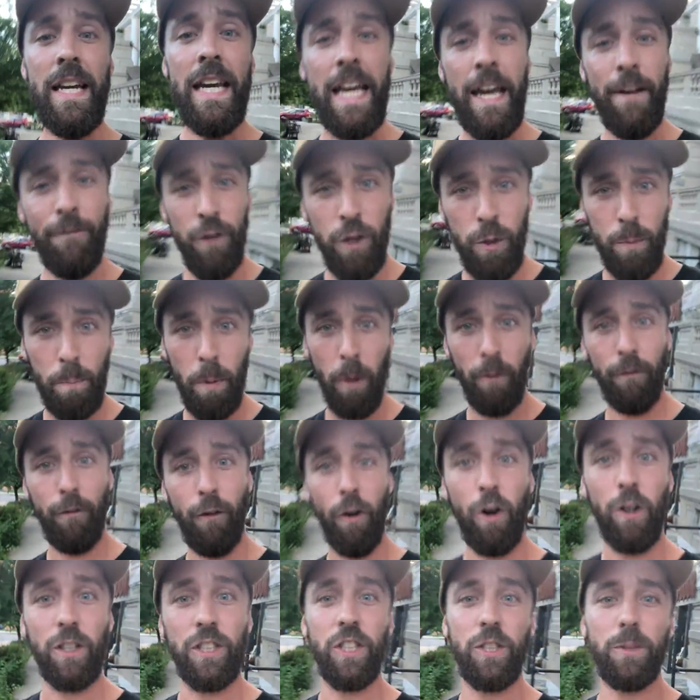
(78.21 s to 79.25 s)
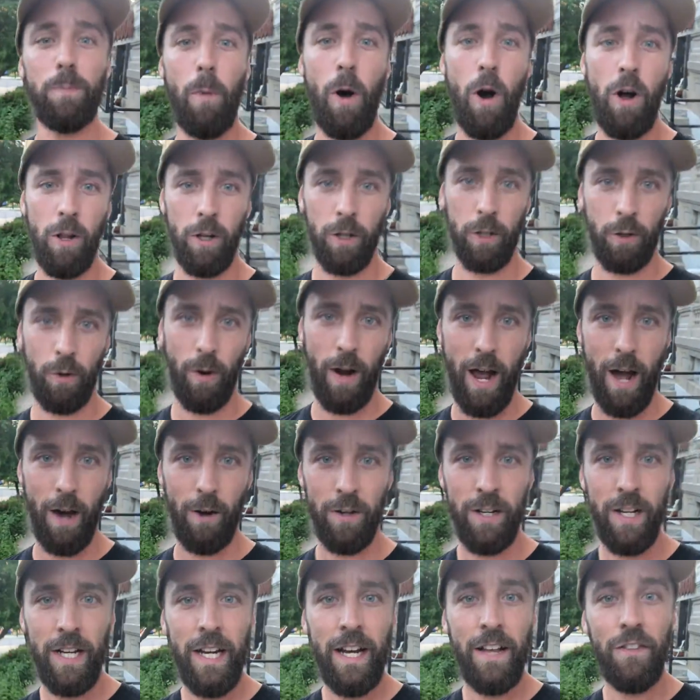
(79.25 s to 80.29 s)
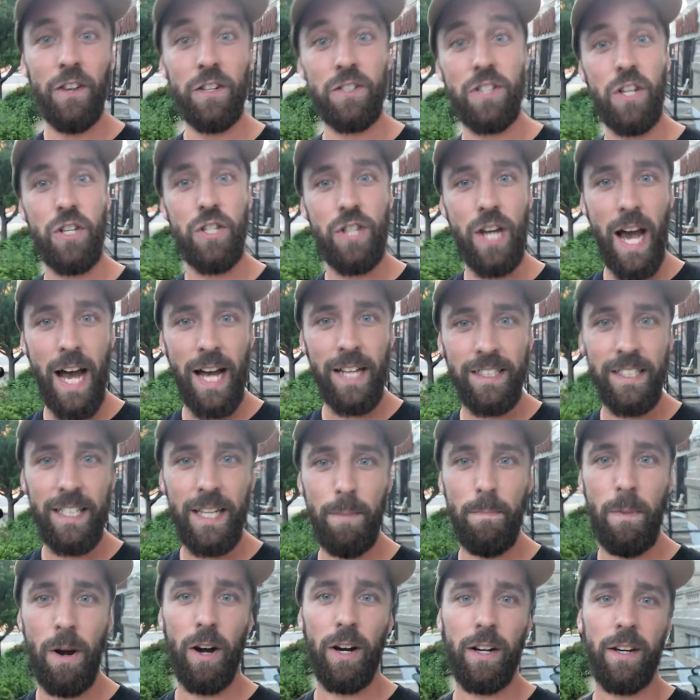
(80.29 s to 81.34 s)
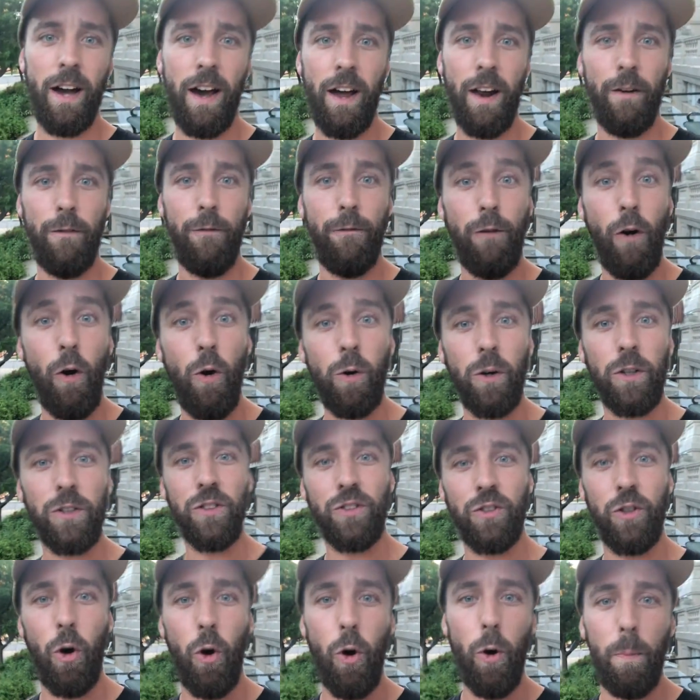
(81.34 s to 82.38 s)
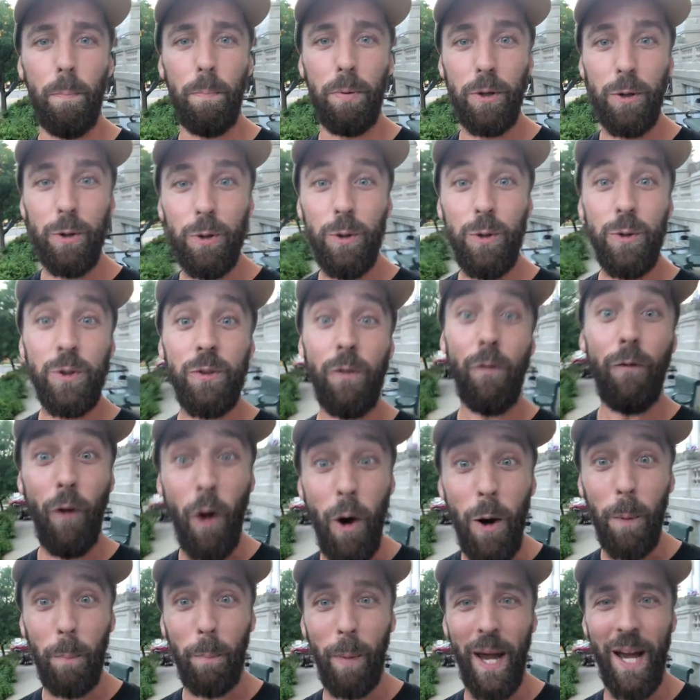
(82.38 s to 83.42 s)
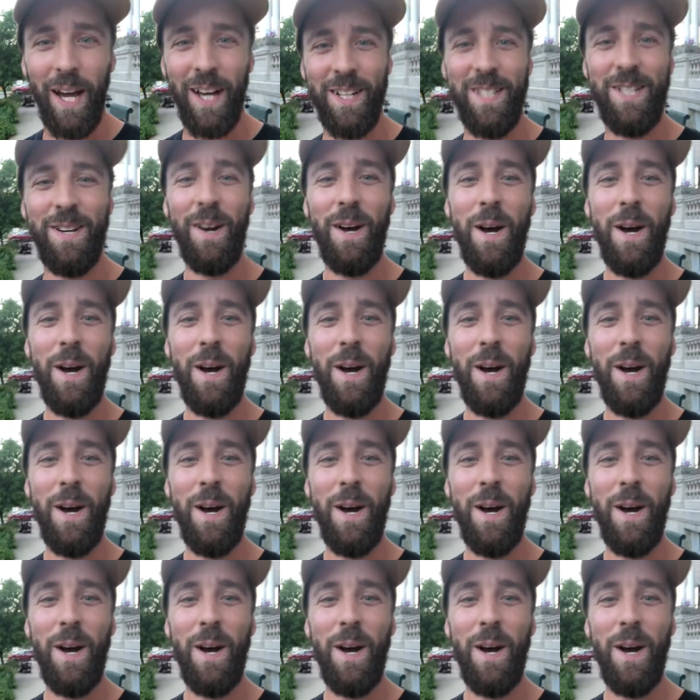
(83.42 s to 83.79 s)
If you'd prefer a smaller crowd, there's a jazzy Americana folk, soul, blues, funk band